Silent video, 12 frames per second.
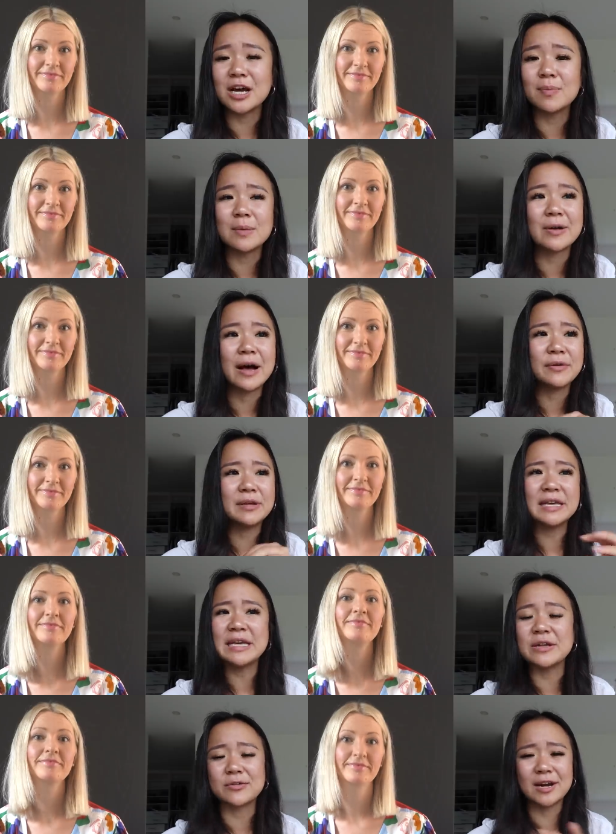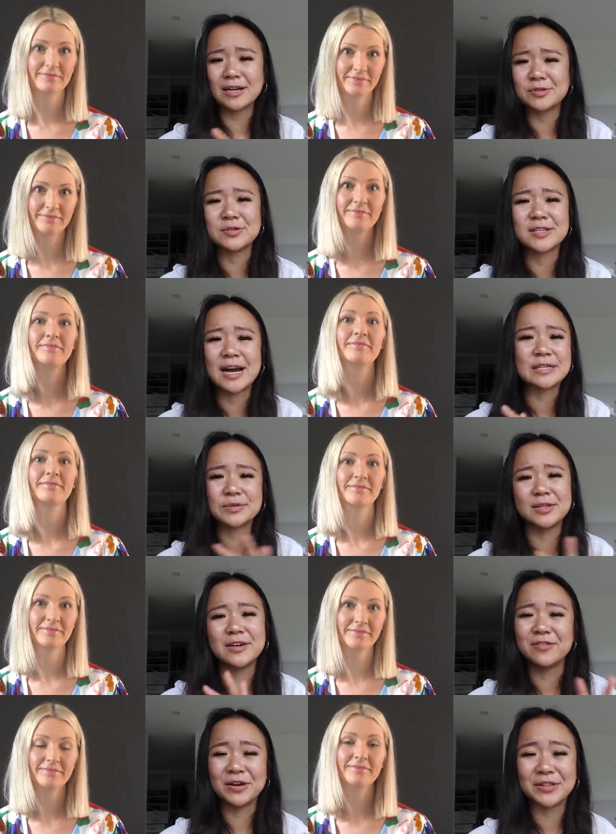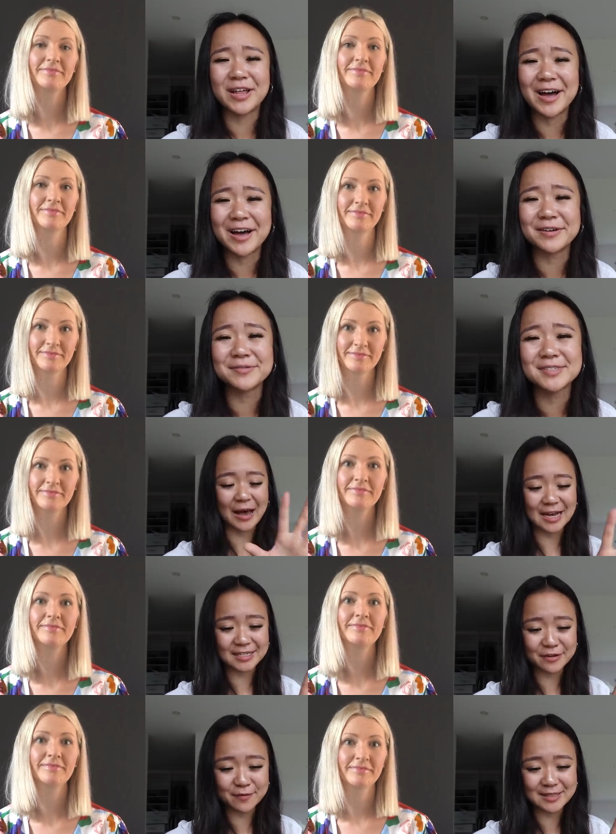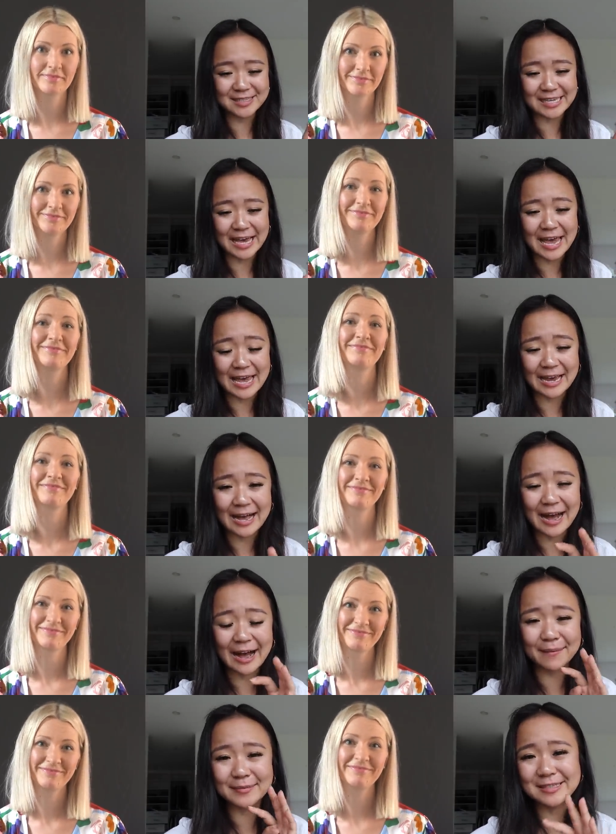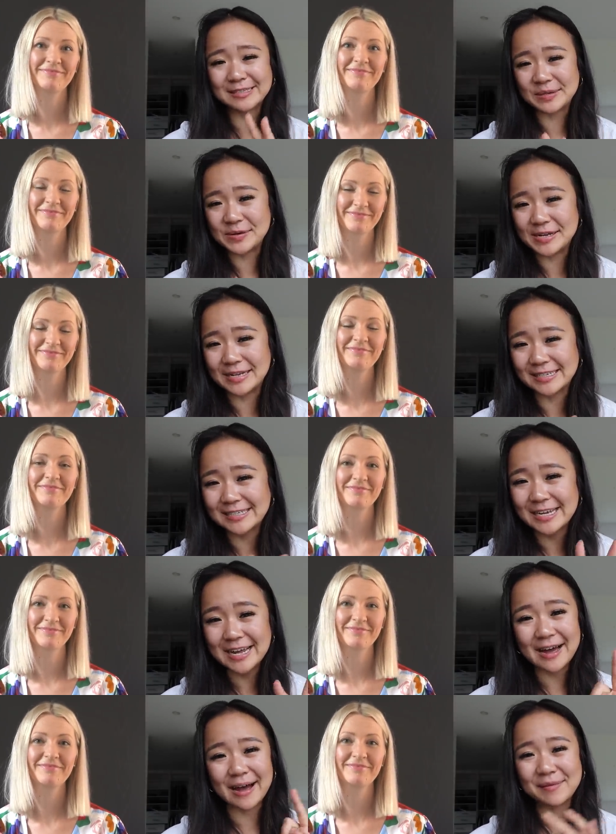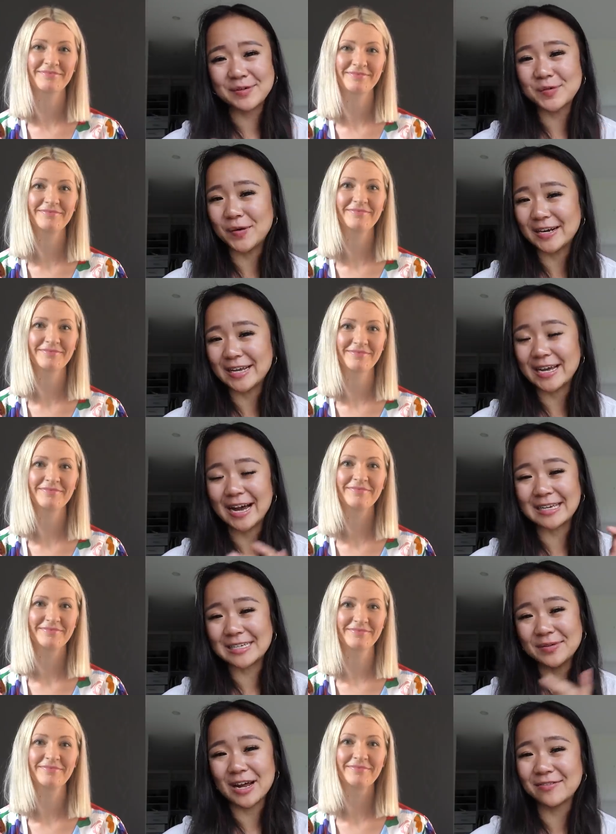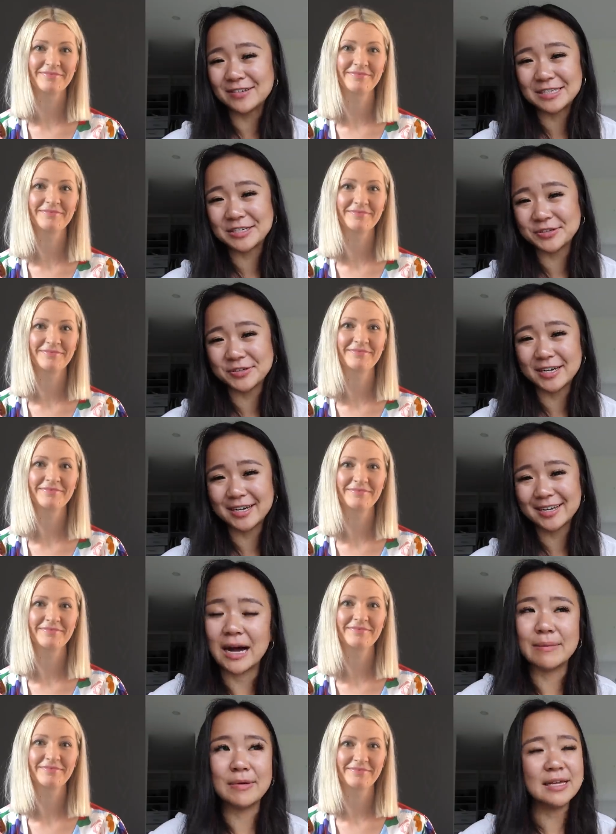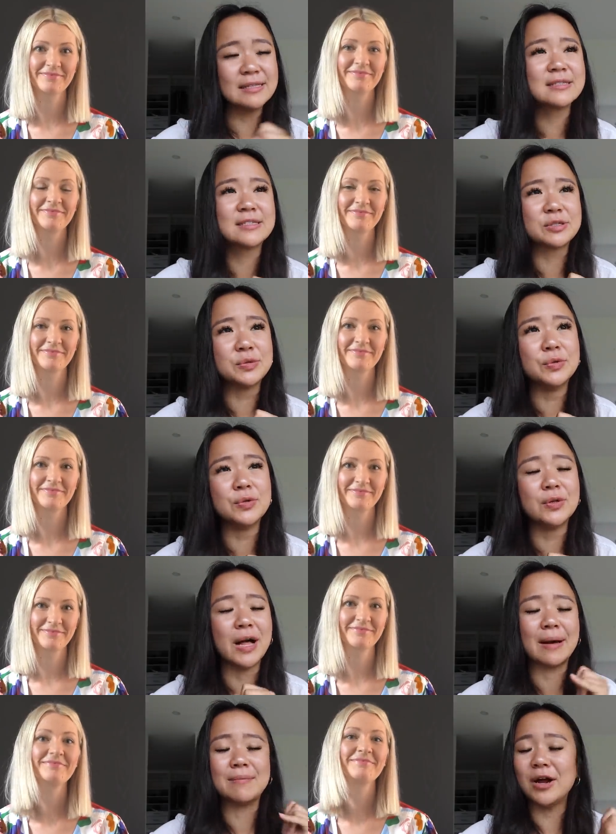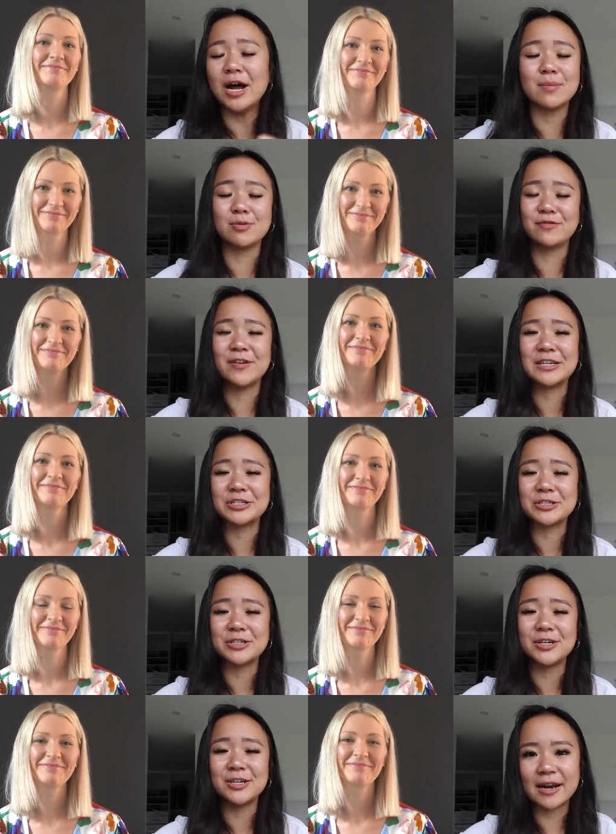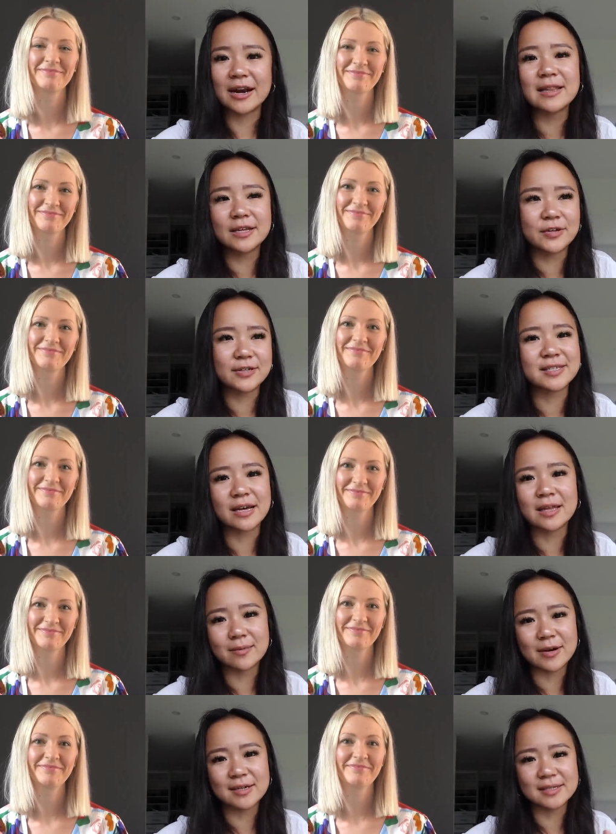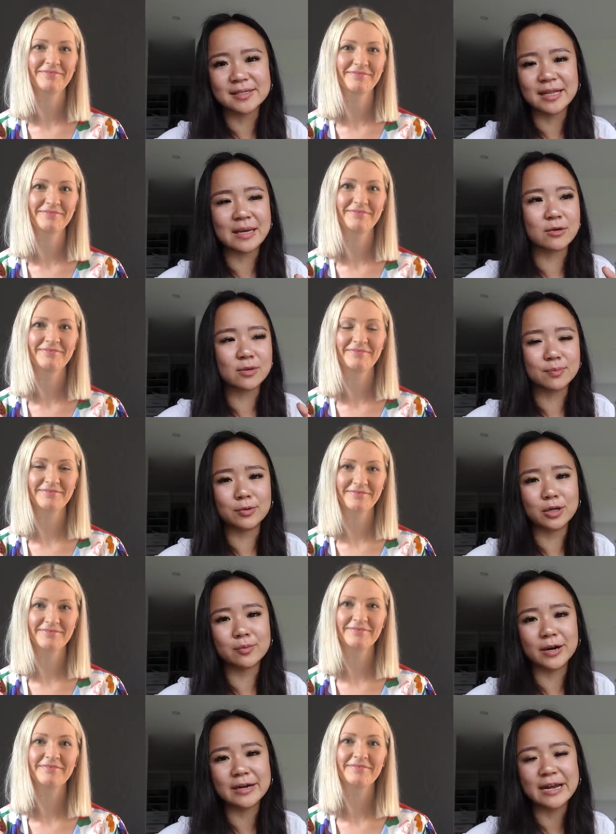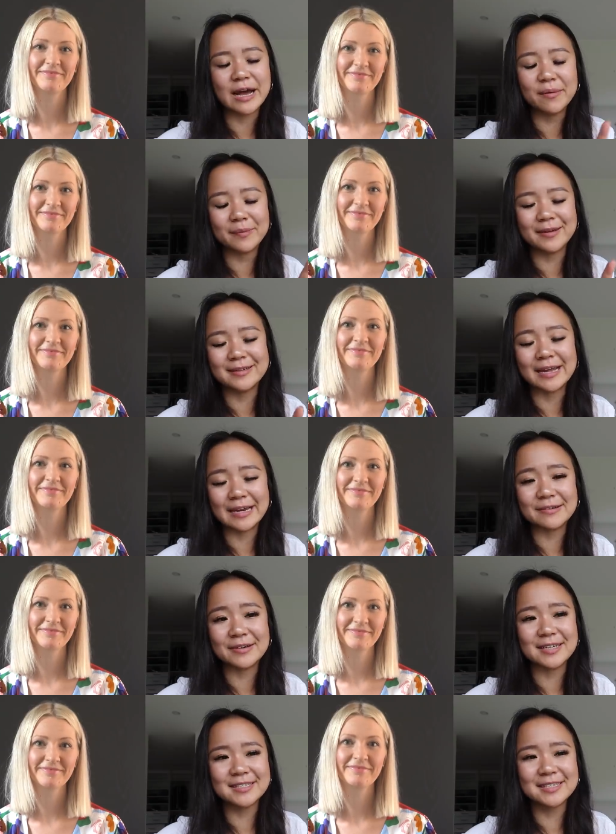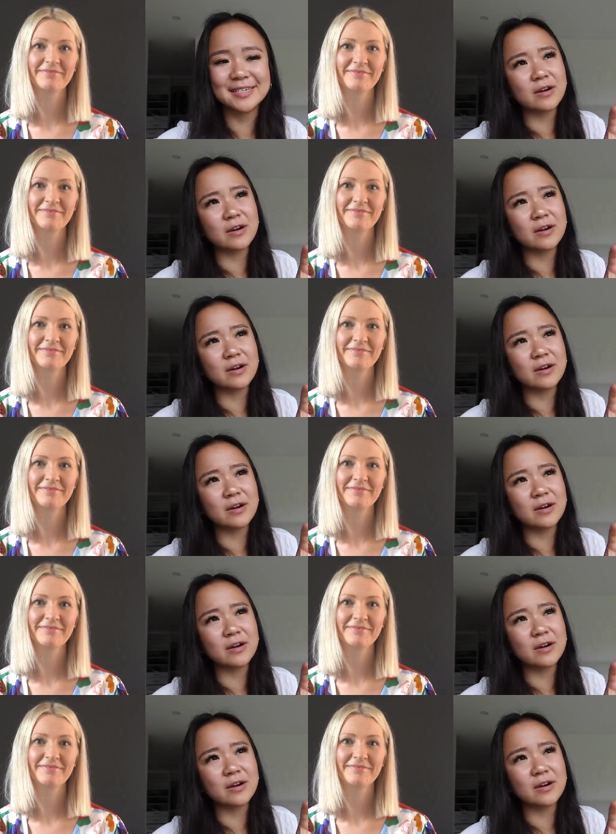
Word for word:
Speaker 1: to tell people how to eat or exercise or live their lives. As I've been saying, I'm a student. I'm 20. I don't have a degree. I'm in school. I'm not a professional. And I literally sound like my disclaimer blurb right now, but anyways,